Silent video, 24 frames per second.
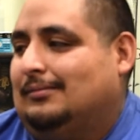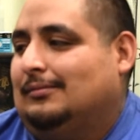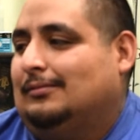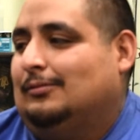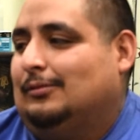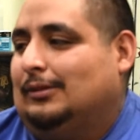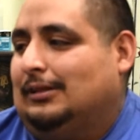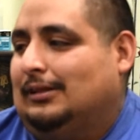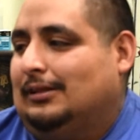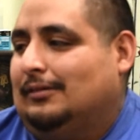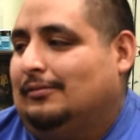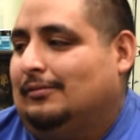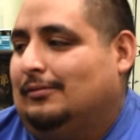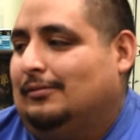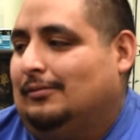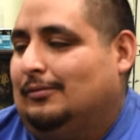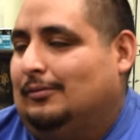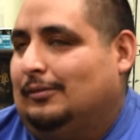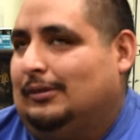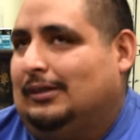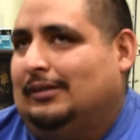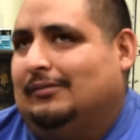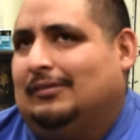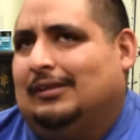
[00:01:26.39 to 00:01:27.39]
we lived
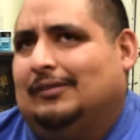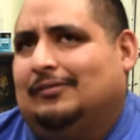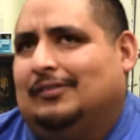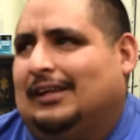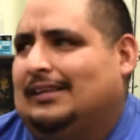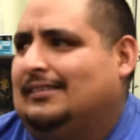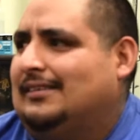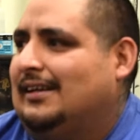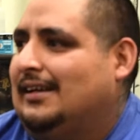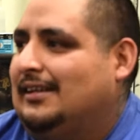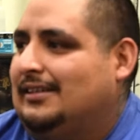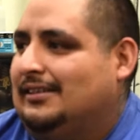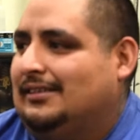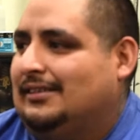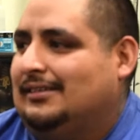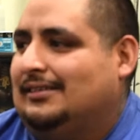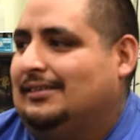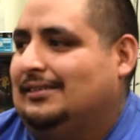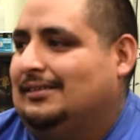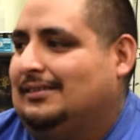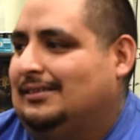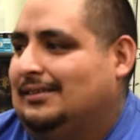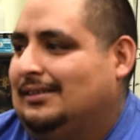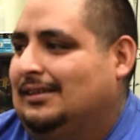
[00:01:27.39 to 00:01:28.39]
we lived there for like ten
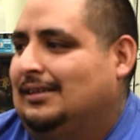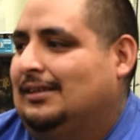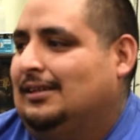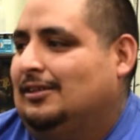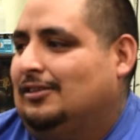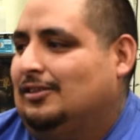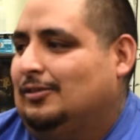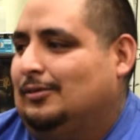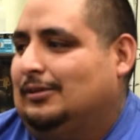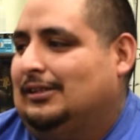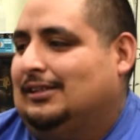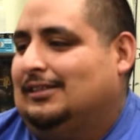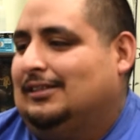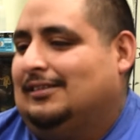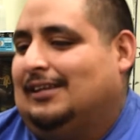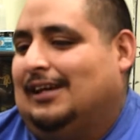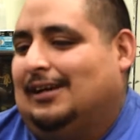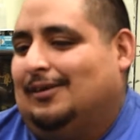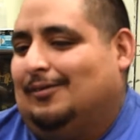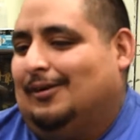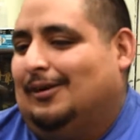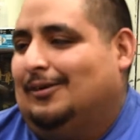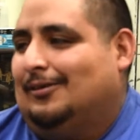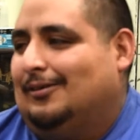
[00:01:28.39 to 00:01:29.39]
years. So we did
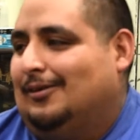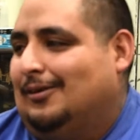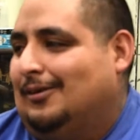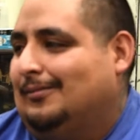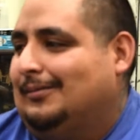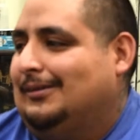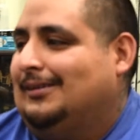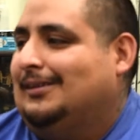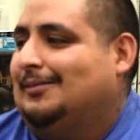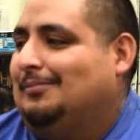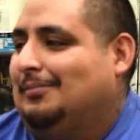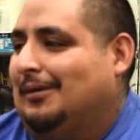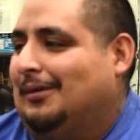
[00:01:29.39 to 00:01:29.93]
Taekwondo and we did